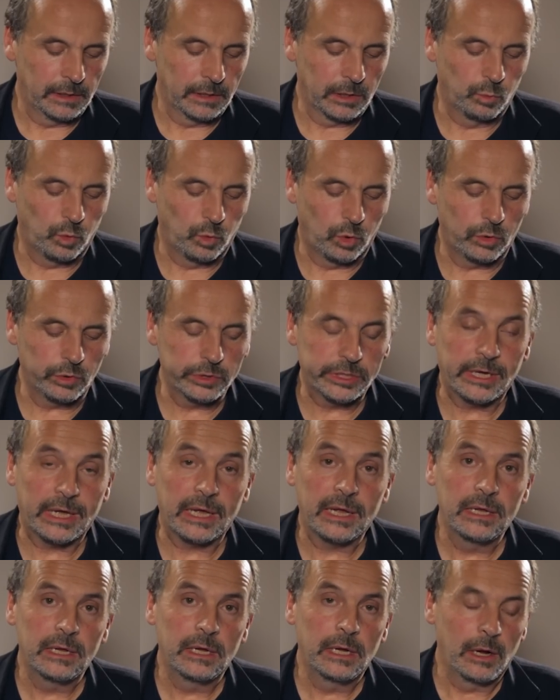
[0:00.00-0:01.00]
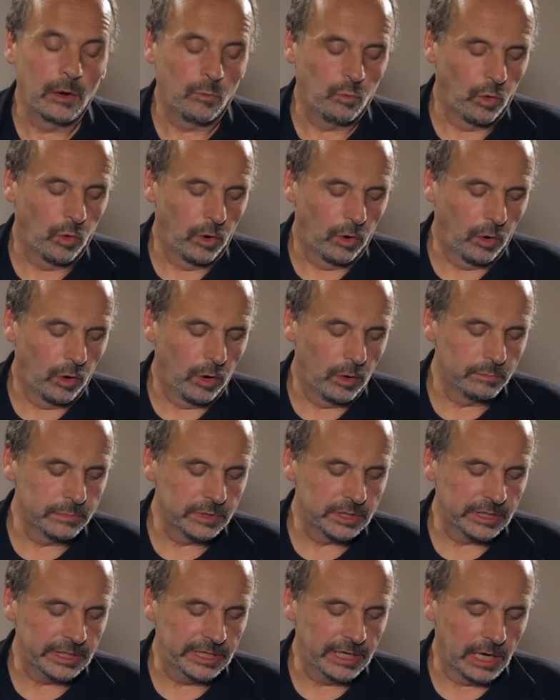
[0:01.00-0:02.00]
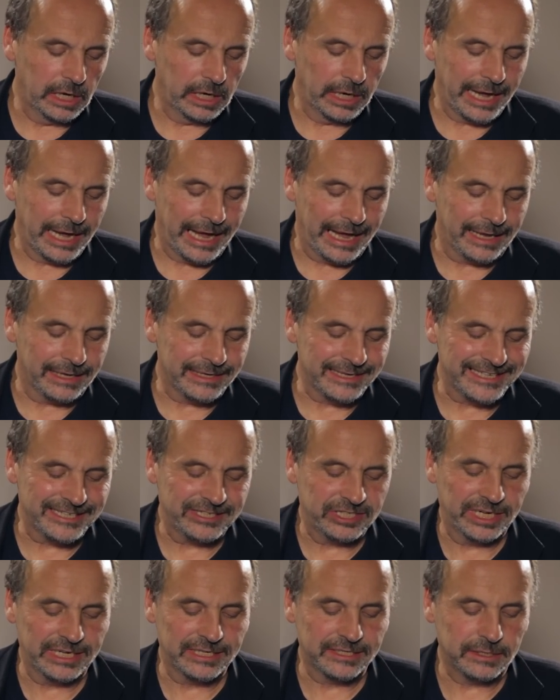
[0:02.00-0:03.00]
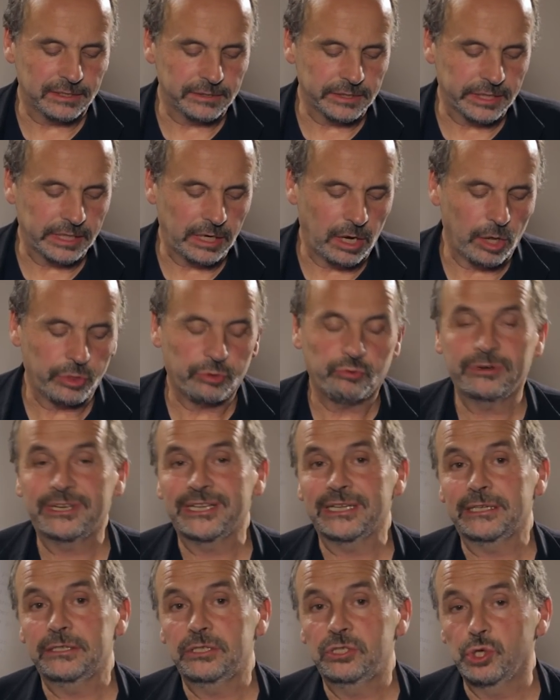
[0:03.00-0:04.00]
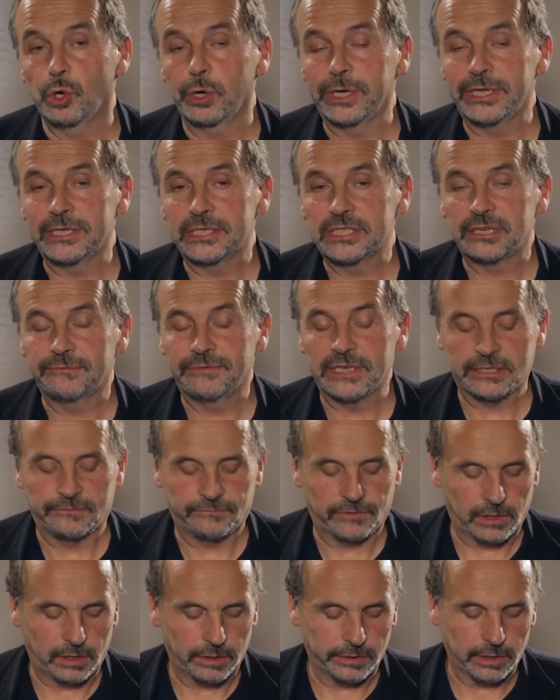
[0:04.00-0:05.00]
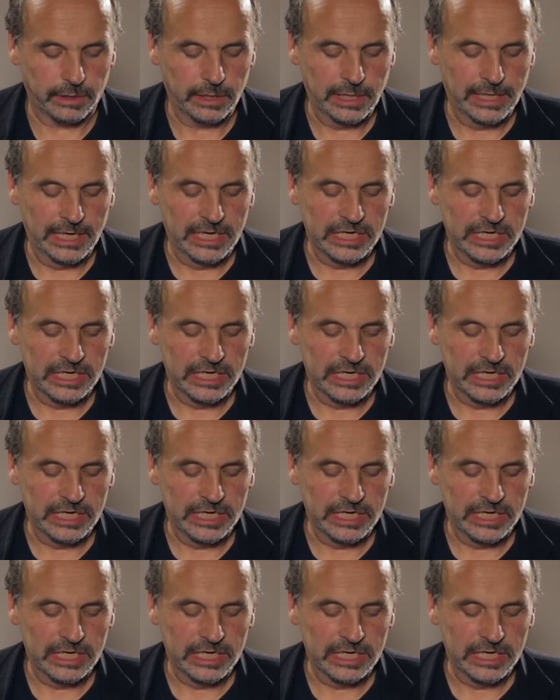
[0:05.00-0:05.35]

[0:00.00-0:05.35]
The water, warm to young hands, chiselled the arthritic joints of his father,